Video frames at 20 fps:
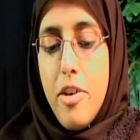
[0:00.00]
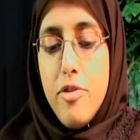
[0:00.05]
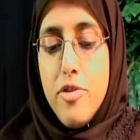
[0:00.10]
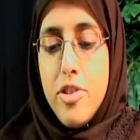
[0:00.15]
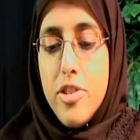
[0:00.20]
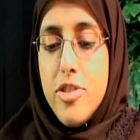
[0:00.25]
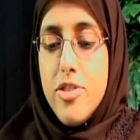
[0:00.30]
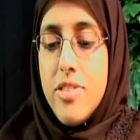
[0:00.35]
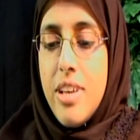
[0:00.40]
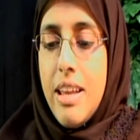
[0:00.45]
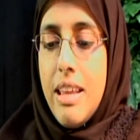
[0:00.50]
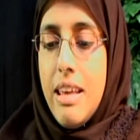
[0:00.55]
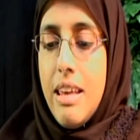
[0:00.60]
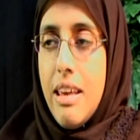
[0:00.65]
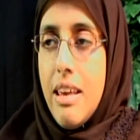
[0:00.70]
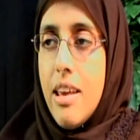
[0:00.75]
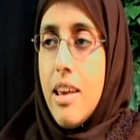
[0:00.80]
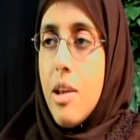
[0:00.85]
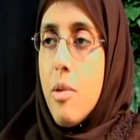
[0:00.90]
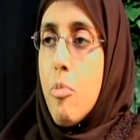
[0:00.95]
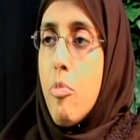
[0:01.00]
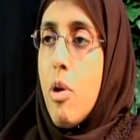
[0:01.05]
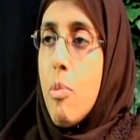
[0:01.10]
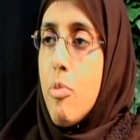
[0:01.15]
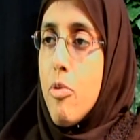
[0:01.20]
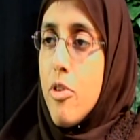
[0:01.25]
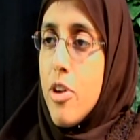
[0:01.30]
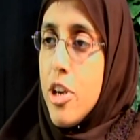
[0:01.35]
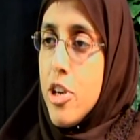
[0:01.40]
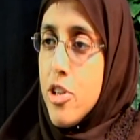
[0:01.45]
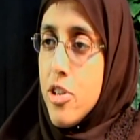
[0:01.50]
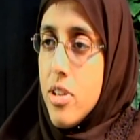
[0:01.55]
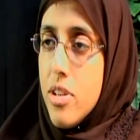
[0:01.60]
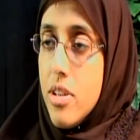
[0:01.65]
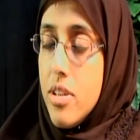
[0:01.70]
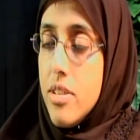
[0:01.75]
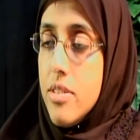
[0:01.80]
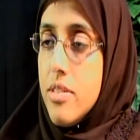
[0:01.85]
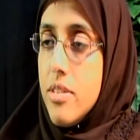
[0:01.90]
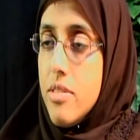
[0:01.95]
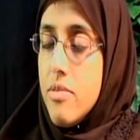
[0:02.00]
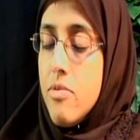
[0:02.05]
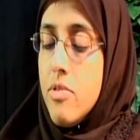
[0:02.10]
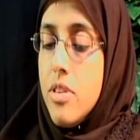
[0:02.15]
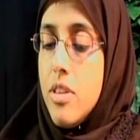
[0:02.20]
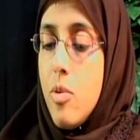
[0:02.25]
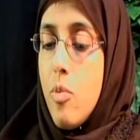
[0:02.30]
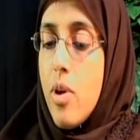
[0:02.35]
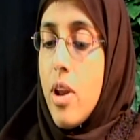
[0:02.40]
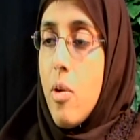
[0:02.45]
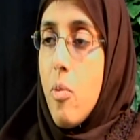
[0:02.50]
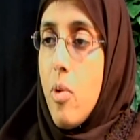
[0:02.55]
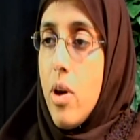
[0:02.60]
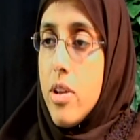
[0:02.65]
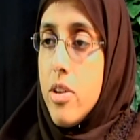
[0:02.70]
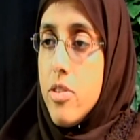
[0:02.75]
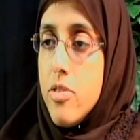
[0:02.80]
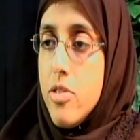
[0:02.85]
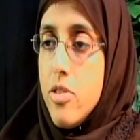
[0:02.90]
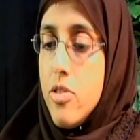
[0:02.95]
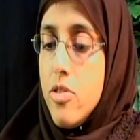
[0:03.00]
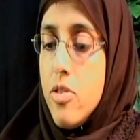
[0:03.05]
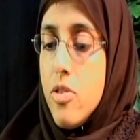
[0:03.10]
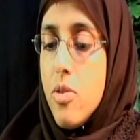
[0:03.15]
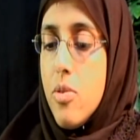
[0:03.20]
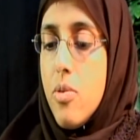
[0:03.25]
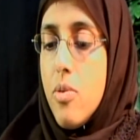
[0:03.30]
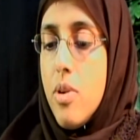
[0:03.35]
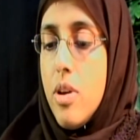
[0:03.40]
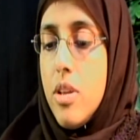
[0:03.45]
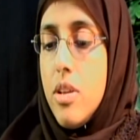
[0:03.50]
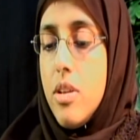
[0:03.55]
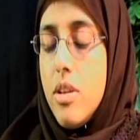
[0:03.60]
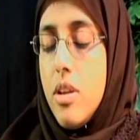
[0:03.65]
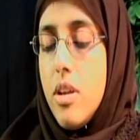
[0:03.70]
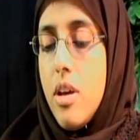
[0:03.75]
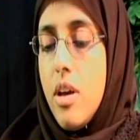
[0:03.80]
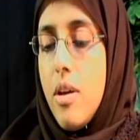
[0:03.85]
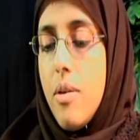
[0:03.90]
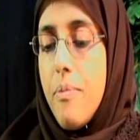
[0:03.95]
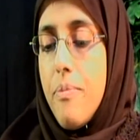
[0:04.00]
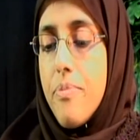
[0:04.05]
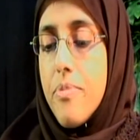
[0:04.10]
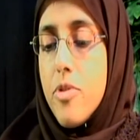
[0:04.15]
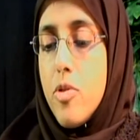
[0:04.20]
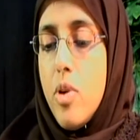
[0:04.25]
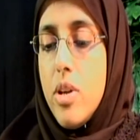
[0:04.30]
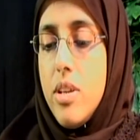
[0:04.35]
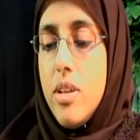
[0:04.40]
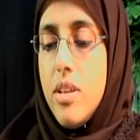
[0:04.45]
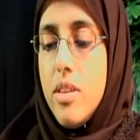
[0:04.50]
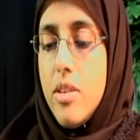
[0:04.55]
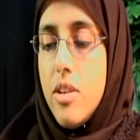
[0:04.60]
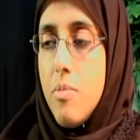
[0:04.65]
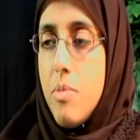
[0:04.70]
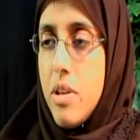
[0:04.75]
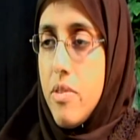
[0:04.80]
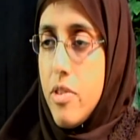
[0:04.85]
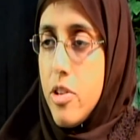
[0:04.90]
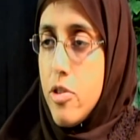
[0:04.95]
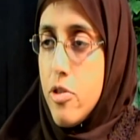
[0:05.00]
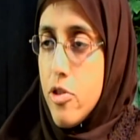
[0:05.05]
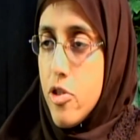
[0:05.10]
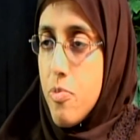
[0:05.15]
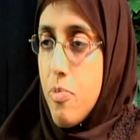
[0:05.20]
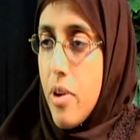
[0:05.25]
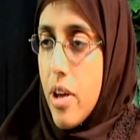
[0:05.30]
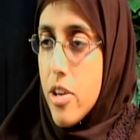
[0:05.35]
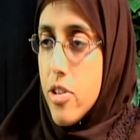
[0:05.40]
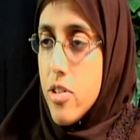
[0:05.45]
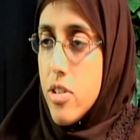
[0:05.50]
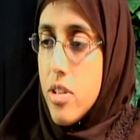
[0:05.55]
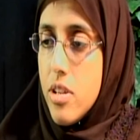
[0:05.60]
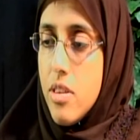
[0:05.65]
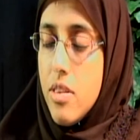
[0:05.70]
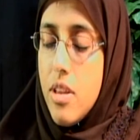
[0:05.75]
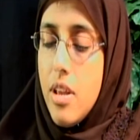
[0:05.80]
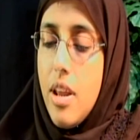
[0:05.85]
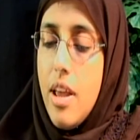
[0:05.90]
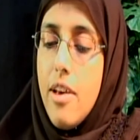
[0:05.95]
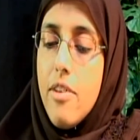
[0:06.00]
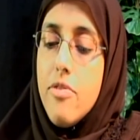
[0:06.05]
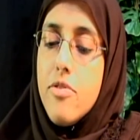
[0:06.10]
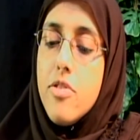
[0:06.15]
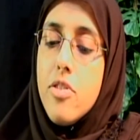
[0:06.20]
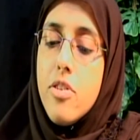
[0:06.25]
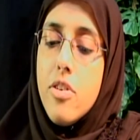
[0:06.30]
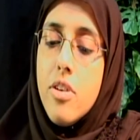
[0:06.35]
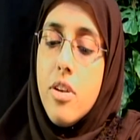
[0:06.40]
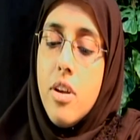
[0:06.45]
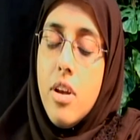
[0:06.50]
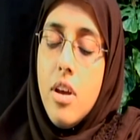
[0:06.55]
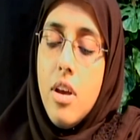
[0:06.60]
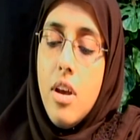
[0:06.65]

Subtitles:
just studying and preparation, and is mm-hmm. it really what I wanted to do? And so I did a little bit of introspection, and then after